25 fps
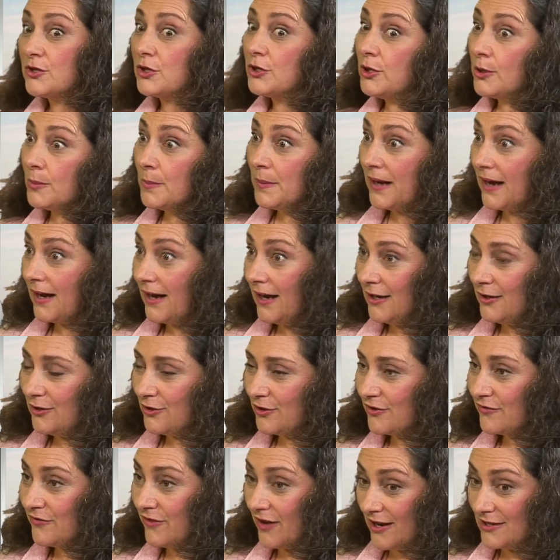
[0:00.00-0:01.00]
you're paying
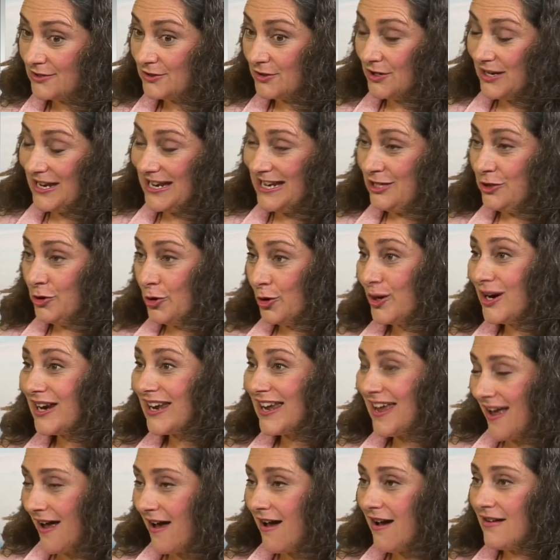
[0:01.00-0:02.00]
your advisor in your
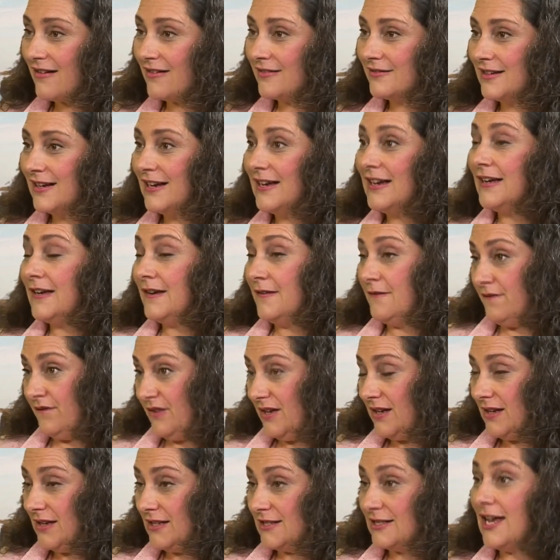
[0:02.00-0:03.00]
account
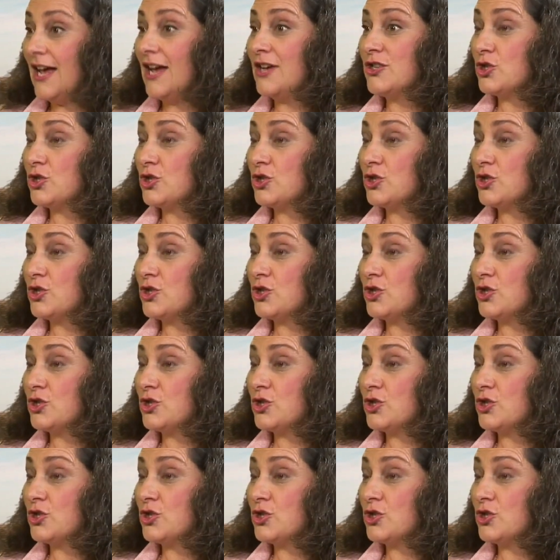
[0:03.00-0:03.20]
fees,